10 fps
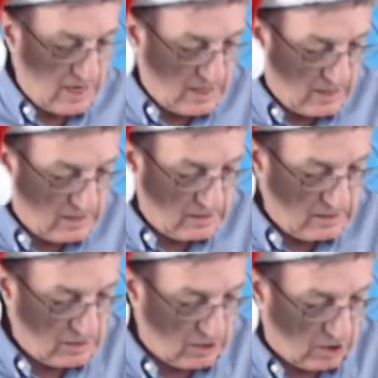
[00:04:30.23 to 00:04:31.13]
and
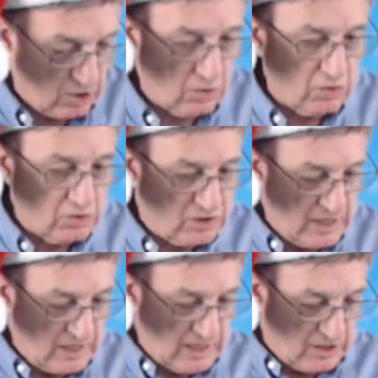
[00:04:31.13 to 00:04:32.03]
it closed
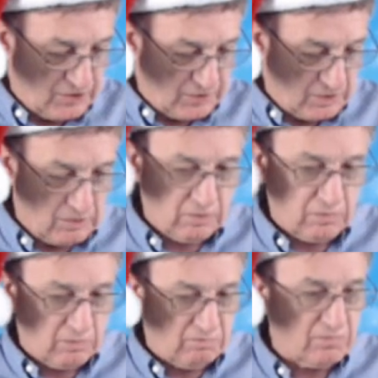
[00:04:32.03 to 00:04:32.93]
at,
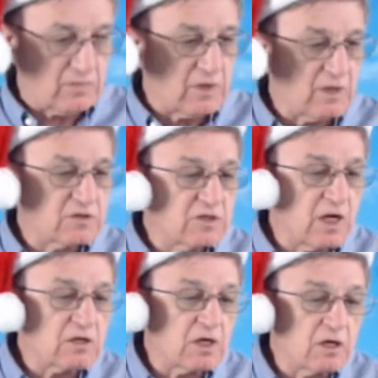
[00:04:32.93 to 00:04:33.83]

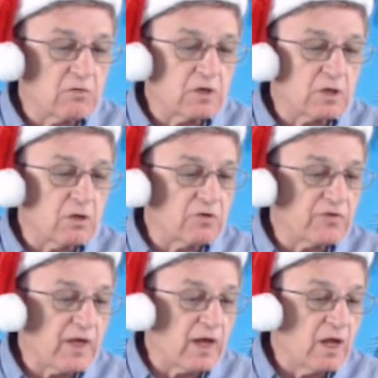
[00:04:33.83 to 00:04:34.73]
I'll tell you what it
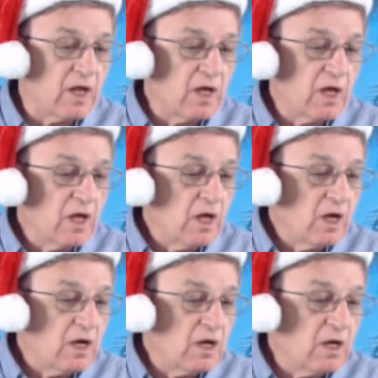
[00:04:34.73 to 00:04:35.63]
closed at.
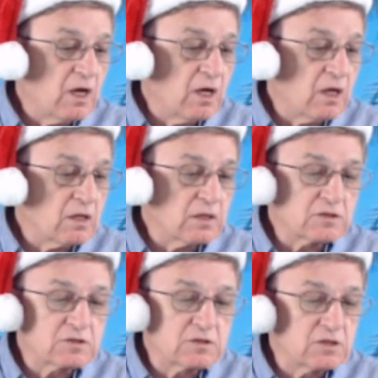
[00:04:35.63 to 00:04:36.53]

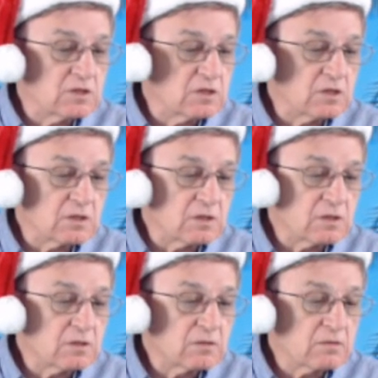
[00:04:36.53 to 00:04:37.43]
Let's see.